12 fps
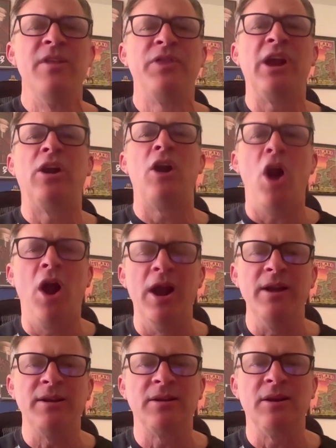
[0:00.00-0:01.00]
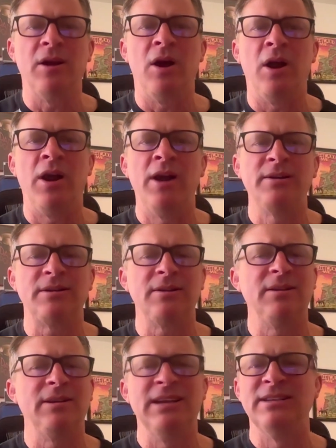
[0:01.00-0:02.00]
They're art. Art
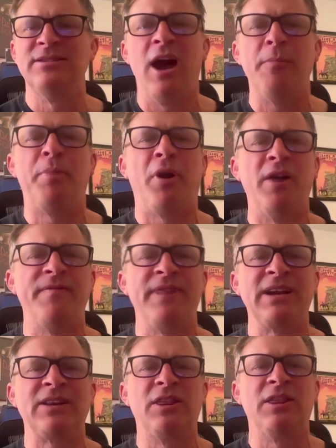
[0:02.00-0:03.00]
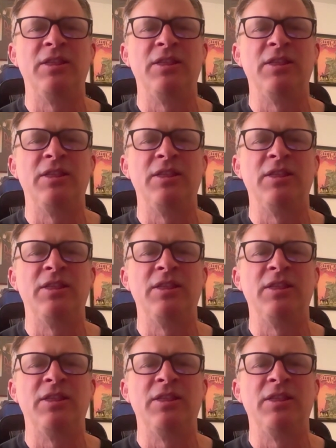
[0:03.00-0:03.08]
is not perfect.